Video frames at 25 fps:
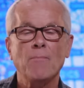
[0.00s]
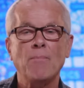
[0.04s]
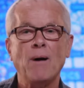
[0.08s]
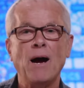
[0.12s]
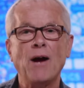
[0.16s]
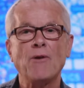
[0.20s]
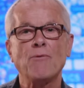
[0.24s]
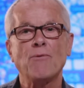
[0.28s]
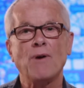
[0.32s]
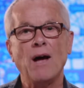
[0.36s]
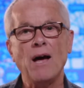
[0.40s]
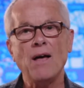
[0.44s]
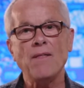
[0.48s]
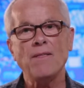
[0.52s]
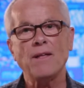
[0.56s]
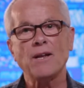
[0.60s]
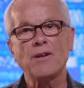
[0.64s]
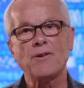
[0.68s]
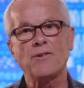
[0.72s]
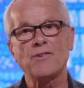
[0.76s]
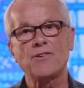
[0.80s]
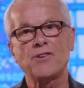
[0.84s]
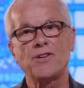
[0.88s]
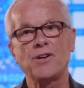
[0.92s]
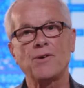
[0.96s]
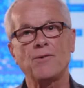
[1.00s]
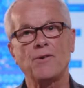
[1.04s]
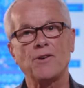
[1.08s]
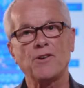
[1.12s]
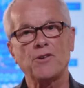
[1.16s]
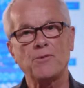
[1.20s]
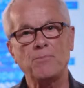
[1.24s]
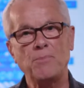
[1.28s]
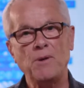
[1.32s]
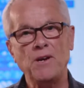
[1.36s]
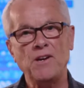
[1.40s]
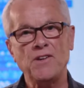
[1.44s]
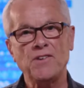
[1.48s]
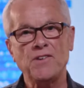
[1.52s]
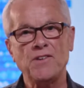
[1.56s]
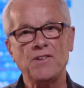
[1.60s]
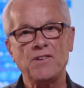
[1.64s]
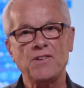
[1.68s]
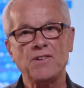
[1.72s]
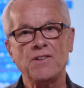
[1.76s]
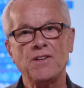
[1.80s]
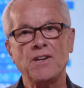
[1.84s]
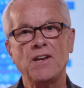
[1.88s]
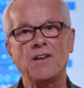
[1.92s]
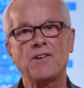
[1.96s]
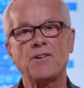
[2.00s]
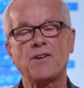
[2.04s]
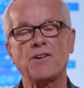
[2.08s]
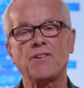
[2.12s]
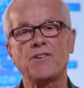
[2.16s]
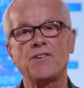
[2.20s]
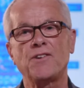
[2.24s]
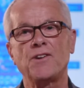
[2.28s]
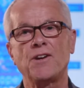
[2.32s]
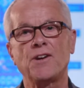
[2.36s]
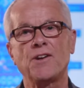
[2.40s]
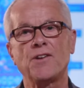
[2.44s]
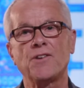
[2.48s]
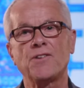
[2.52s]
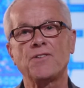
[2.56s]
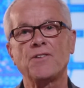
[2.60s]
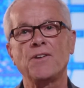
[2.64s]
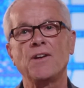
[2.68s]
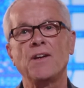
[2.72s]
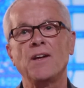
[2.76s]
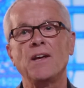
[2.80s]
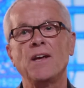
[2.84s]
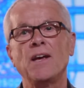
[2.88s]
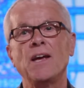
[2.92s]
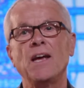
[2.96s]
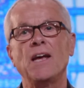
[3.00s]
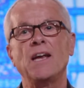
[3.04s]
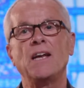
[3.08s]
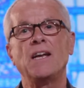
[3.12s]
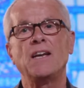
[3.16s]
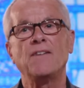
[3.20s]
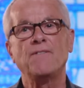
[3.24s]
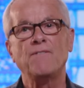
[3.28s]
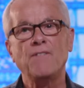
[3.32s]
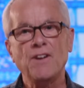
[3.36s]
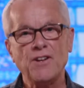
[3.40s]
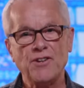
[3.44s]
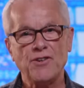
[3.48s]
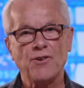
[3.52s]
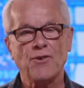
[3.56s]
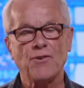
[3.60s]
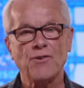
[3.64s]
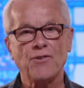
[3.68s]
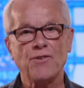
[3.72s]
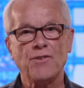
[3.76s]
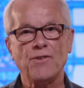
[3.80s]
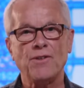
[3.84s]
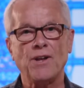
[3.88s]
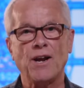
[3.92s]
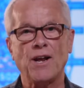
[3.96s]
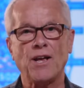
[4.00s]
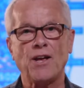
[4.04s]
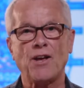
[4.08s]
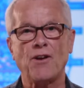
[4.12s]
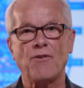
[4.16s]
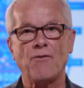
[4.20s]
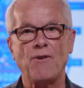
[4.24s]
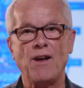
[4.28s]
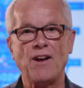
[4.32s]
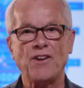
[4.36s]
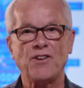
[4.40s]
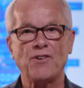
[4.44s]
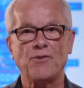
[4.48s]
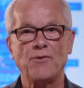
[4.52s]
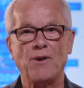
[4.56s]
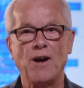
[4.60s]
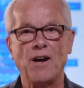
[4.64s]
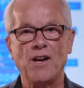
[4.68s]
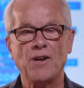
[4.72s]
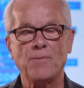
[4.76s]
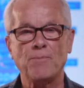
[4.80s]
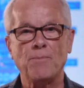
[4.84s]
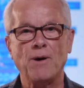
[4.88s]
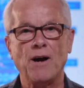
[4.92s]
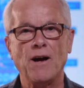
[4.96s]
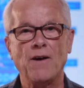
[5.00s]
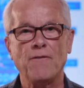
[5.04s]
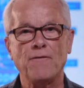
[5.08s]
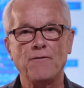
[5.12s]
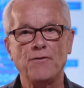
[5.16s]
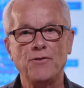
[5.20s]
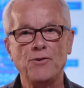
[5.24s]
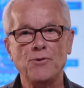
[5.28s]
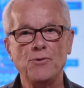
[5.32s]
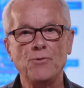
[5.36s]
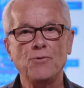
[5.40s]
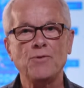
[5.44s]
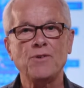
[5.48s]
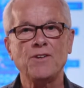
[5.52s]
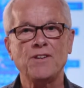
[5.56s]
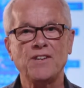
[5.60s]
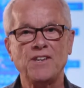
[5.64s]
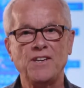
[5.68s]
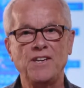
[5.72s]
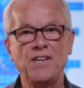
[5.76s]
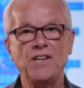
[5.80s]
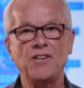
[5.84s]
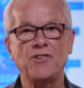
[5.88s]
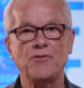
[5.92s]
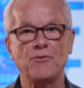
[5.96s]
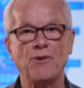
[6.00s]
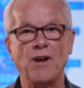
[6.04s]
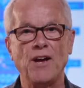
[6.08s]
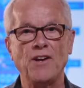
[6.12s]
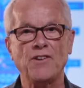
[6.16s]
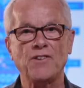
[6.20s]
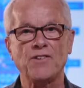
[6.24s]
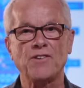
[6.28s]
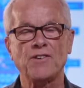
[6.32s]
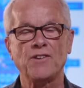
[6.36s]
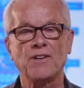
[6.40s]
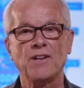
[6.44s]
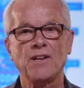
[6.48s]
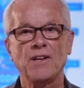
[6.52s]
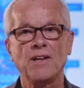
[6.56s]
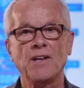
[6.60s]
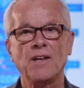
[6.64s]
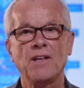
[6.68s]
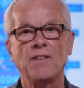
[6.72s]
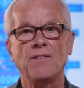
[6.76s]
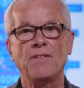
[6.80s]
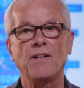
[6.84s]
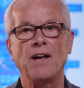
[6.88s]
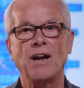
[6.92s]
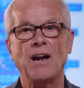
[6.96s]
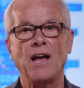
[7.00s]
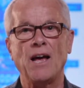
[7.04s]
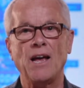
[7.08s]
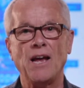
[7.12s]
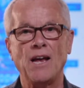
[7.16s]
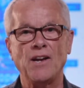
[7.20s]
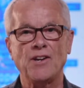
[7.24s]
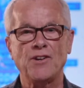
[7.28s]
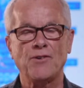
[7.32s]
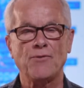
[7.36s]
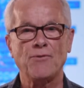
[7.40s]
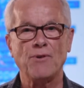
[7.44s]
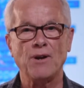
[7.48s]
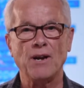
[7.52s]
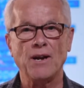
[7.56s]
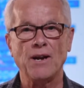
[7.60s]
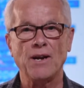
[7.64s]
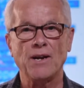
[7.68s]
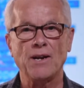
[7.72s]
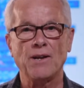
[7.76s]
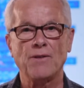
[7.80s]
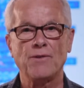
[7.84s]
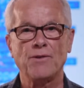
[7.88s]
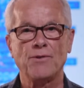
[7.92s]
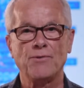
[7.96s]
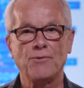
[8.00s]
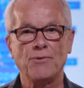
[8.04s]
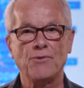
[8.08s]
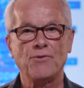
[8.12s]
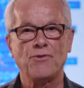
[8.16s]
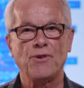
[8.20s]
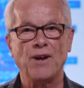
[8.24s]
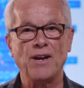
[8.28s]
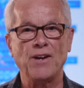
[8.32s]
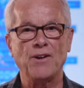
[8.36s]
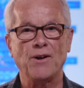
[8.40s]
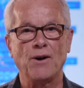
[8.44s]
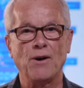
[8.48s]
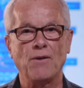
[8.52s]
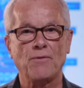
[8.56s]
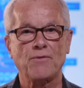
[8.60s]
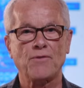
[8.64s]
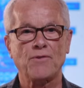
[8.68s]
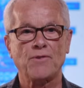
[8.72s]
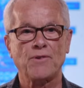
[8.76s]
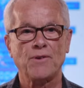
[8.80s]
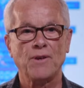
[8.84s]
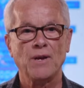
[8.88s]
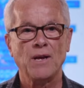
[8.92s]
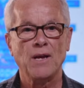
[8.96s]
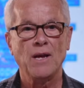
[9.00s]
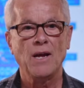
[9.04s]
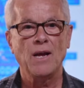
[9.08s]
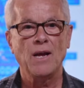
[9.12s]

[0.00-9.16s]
By rather than considering species, it considers individuals that are characterized by a few key traits that are interrelated through trade-offs.